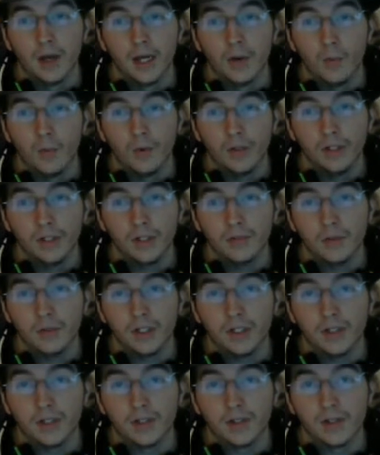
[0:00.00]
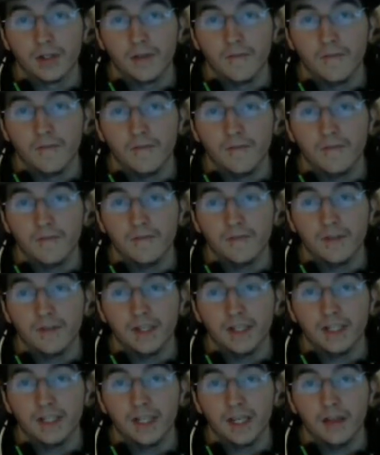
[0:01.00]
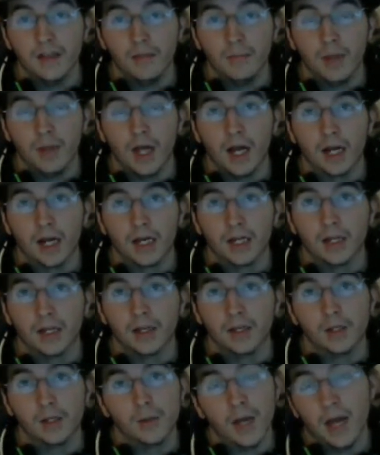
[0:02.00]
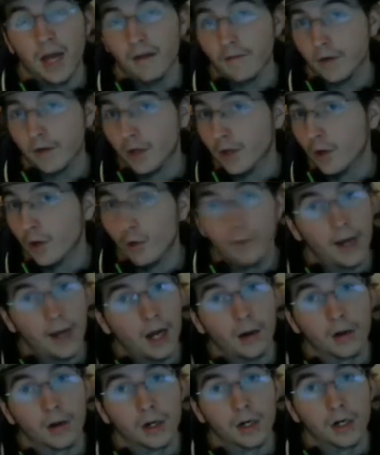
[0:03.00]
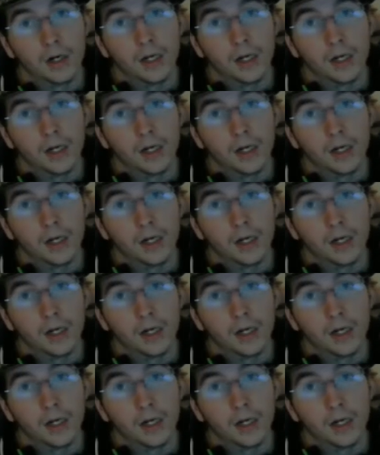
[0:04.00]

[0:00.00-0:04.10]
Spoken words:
Once it reaches the 16th block, you have no power